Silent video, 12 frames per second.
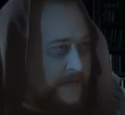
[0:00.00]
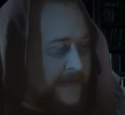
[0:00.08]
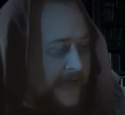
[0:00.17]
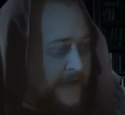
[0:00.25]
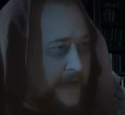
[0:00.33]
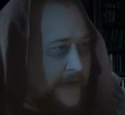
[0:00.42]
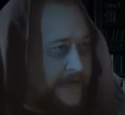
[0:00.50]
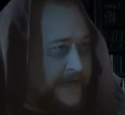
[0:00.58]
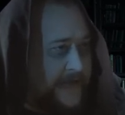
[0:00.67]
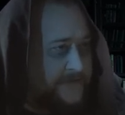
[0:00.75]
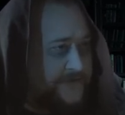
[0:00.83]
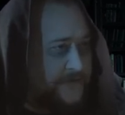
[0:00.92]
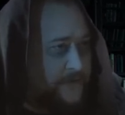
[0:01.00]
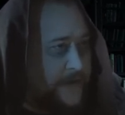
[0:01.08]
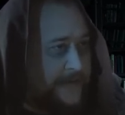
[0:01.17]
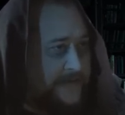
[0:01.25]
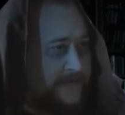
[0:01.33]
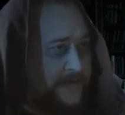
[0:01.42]
"Can I get you
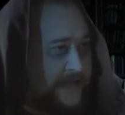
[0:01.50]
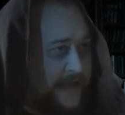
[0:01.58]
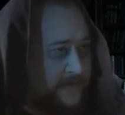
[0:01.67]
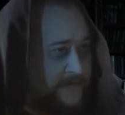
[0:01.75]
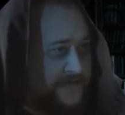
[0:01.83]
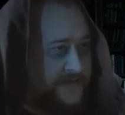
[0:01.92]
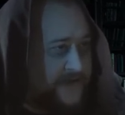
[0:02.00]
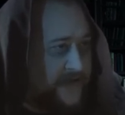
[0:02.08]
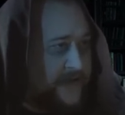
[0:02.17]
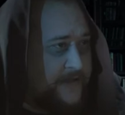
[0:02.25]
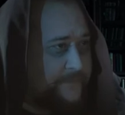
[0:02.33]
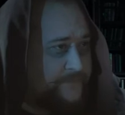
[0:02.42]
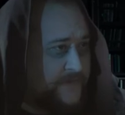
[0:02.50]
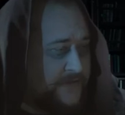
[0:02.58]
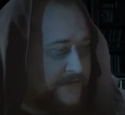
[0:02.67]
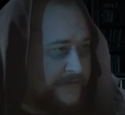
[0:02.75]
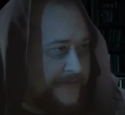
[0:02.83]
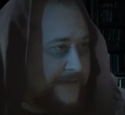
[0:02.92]
anything else, sir?"
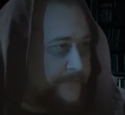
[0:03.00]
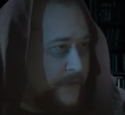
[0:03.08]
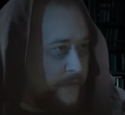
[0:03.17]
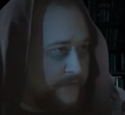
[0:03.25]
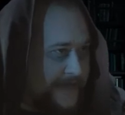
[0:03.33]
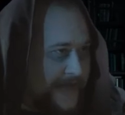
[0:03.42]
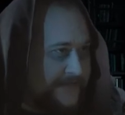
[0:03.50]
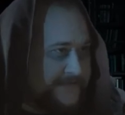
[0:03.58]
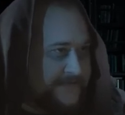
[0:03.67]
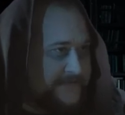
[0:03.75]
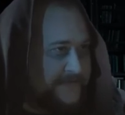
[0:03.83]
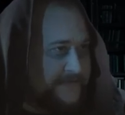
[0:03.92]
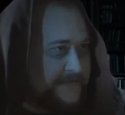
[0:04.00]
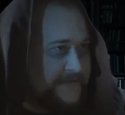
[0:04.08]
Leopold asked.